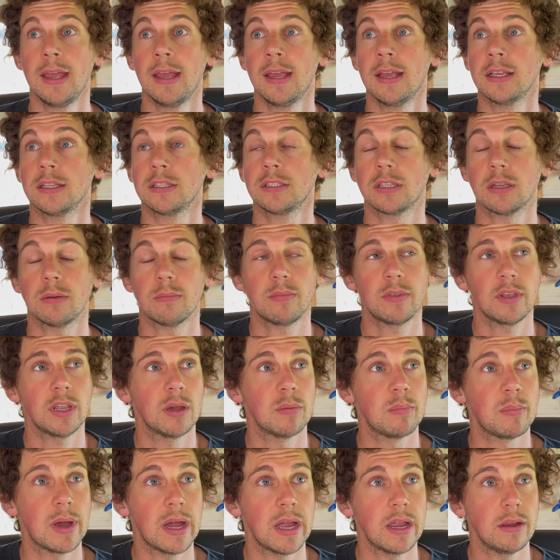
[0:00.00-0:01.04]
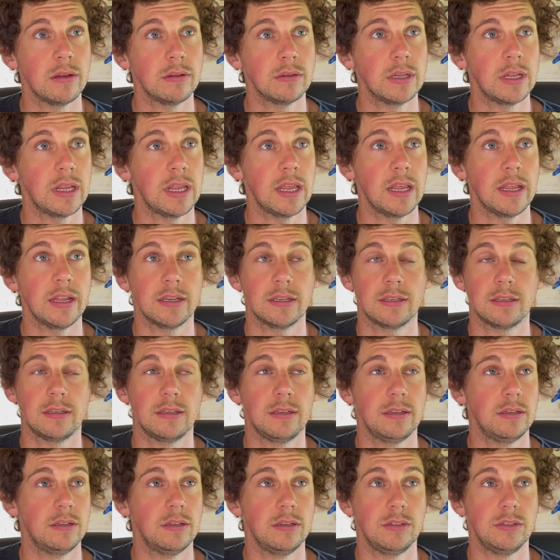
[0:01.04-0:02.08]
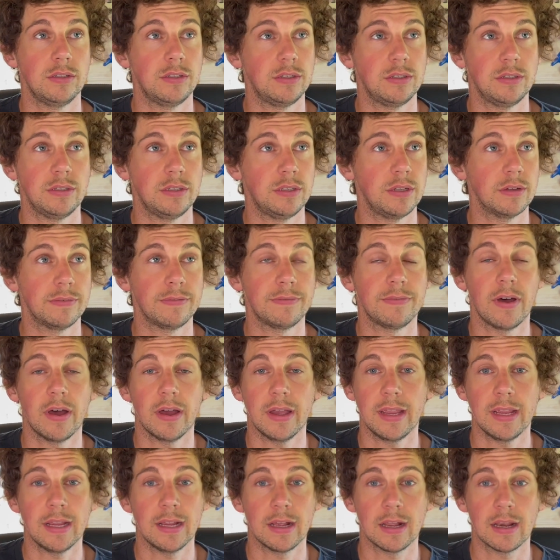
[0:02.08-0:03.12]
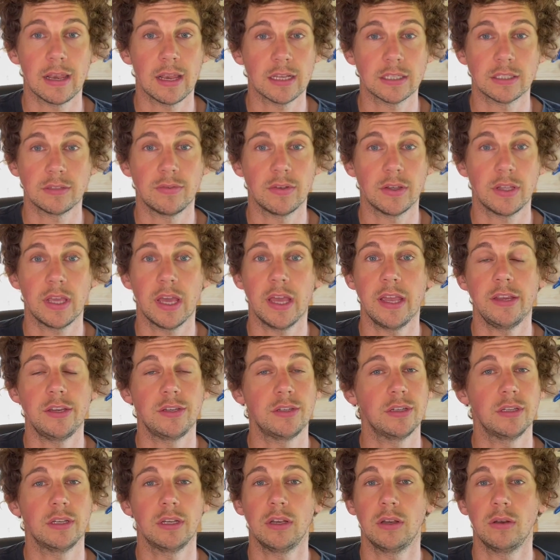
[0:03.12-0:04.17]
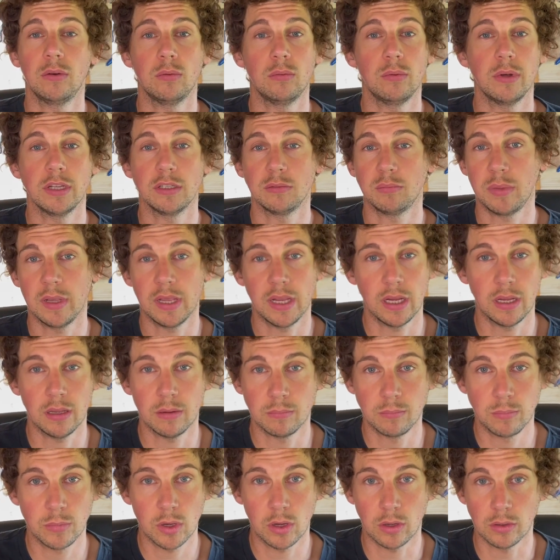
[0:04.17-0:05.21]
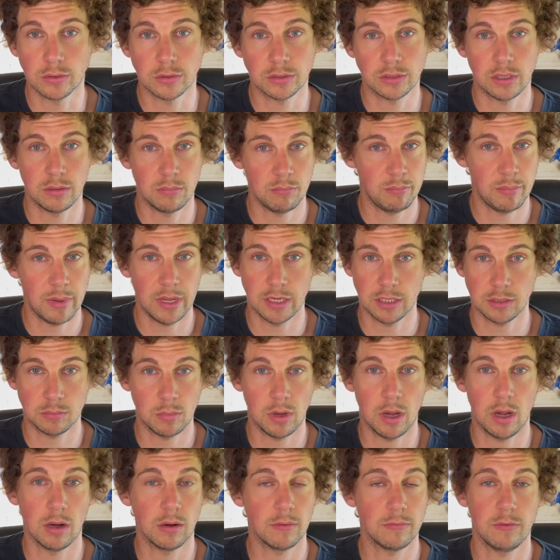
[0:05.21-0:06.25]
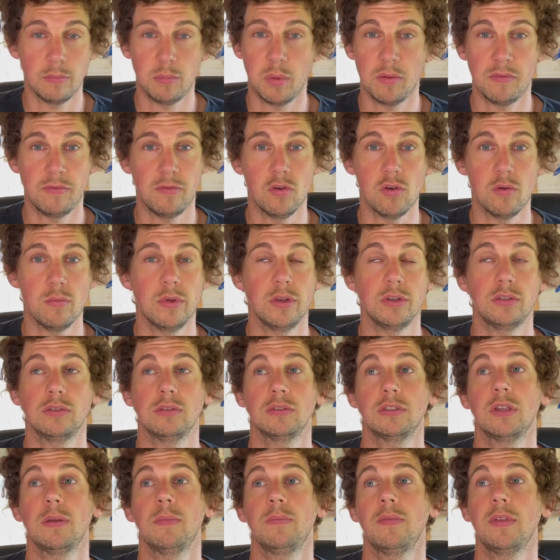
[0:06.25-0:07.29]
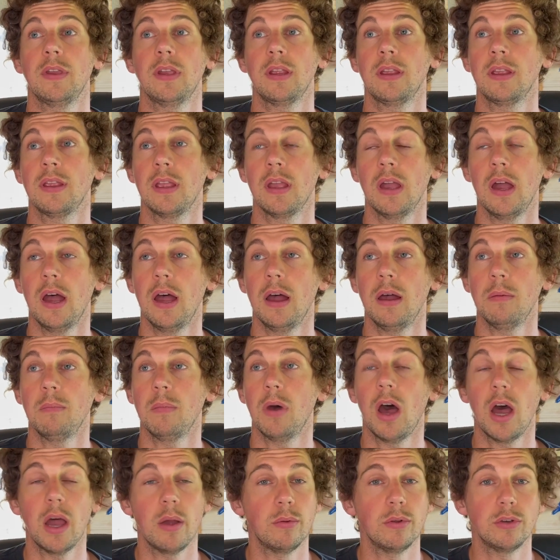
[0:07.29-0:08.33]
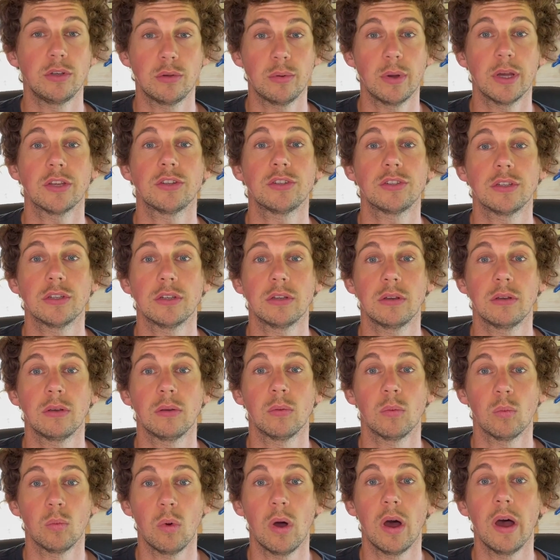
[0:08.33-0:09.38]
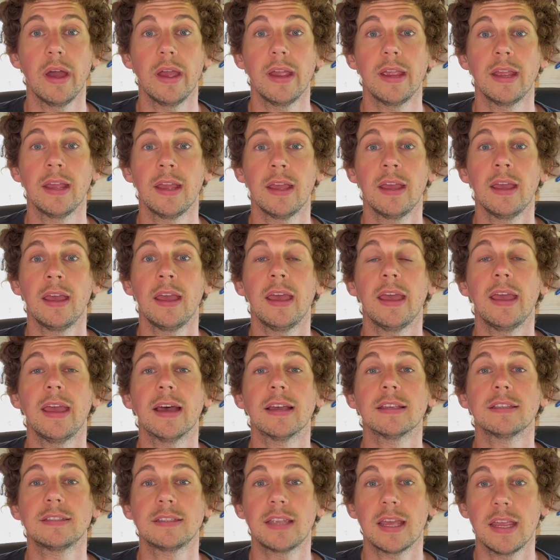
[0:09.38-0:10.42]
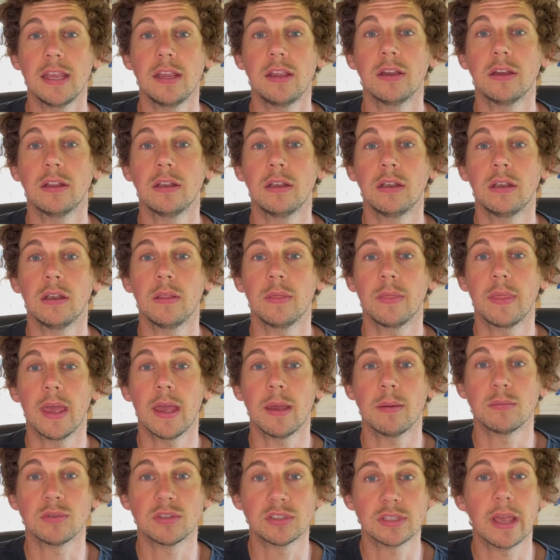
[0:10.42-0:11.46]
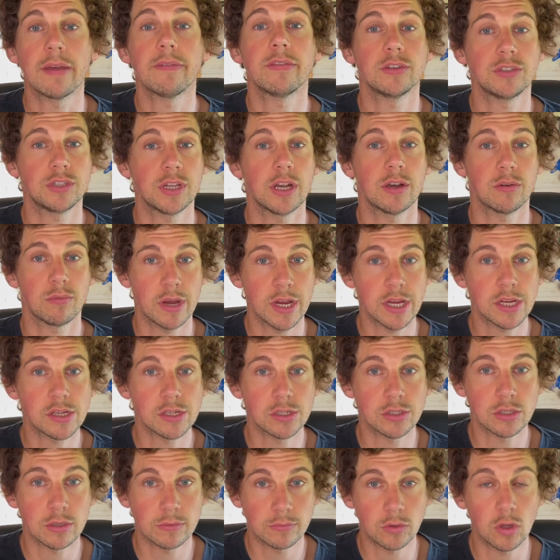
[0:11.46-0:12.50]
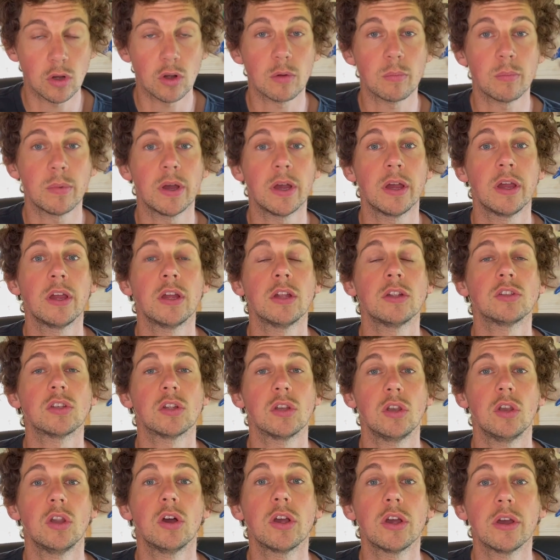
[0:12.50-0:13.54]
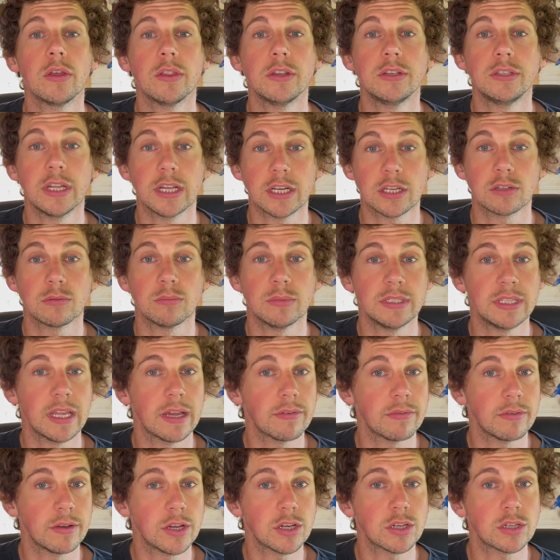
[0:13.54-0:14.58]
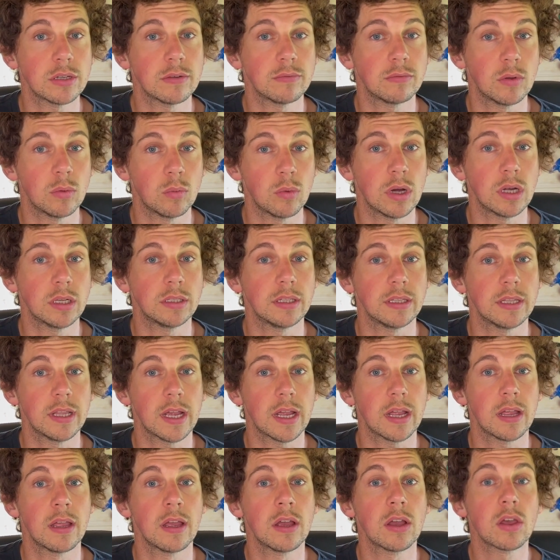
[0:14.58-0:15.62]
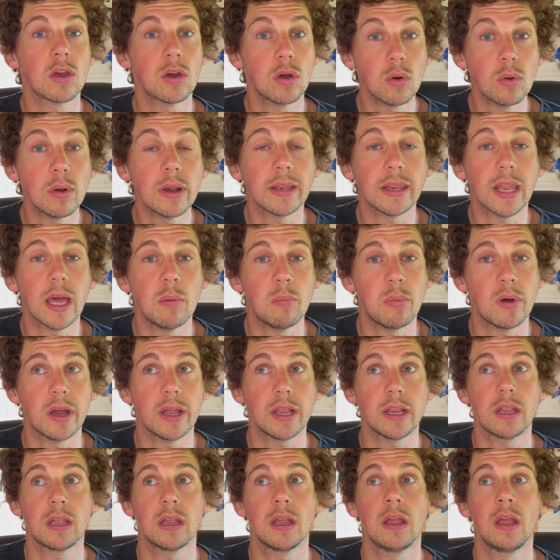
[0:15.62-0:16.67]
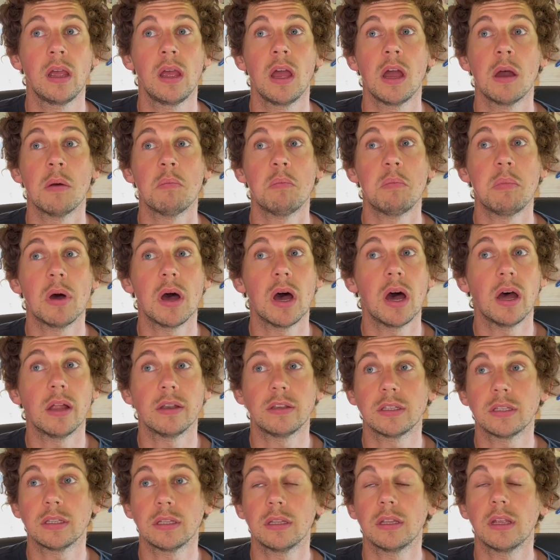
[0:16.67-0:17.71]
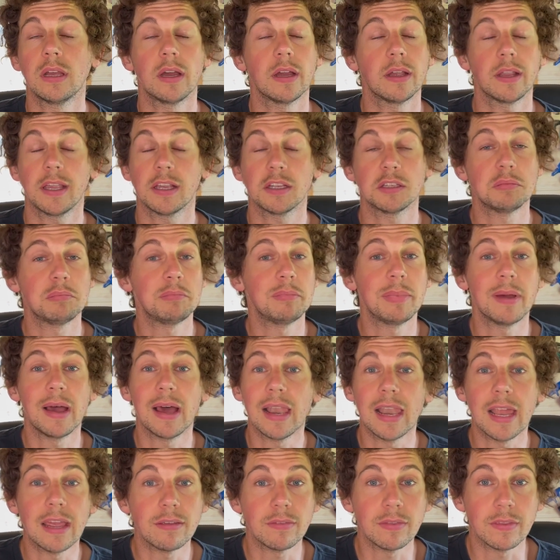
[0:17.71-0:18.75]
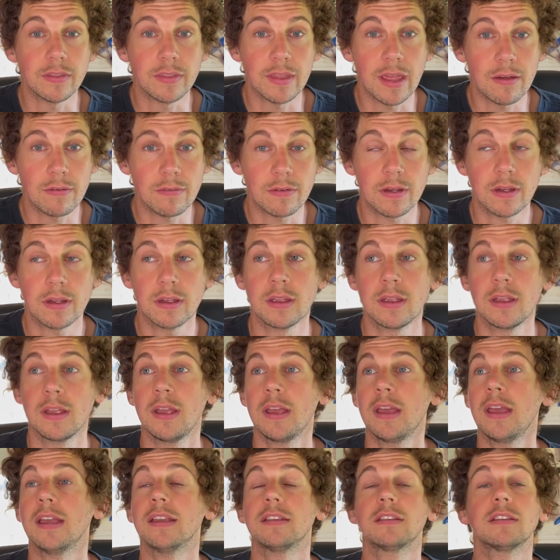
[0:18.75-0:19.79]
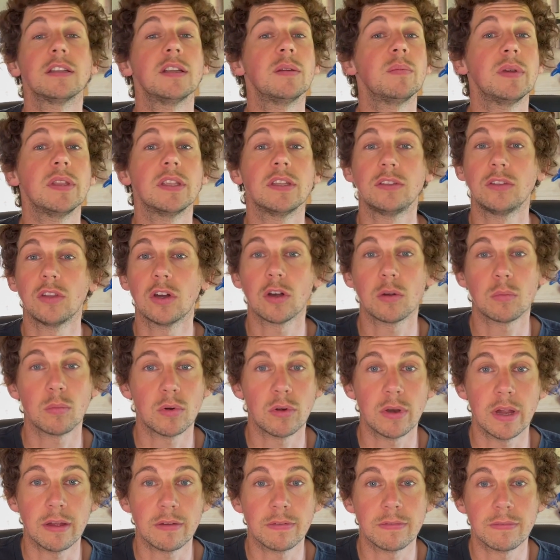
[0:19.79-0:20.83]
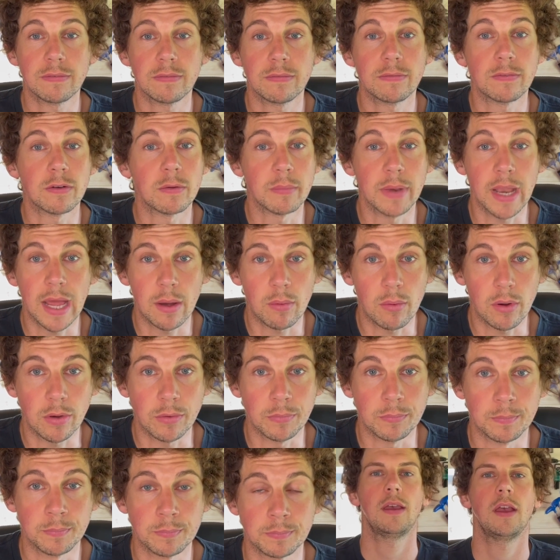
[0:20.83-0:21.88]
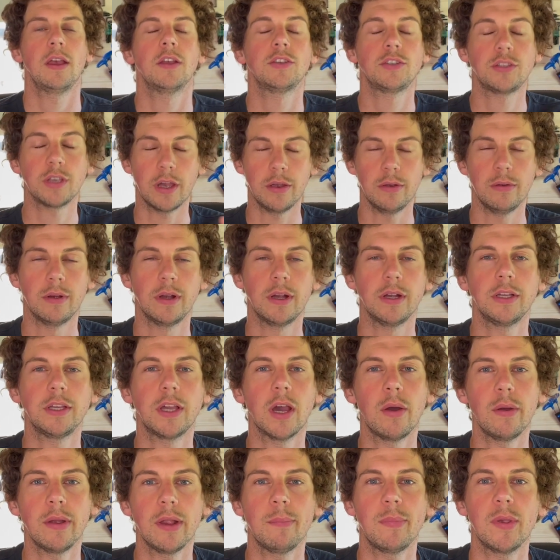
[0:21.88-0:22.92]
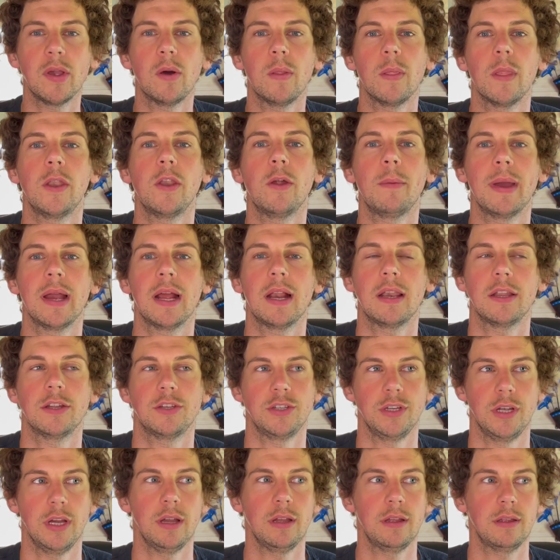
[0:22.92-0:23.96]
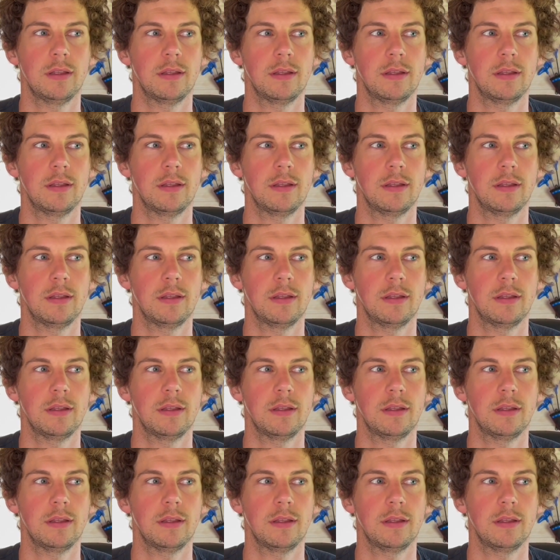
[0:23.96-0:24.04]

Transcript: something about it defying classification and always being a constant benchmark for performance or something. I would question why it has taken them 7 generations of Dogma to look at the dictionary definition of the word that they're calling their bike, but I guess better late than never. It's going to be the Dogma F from now on. So going beyond the nomenclature,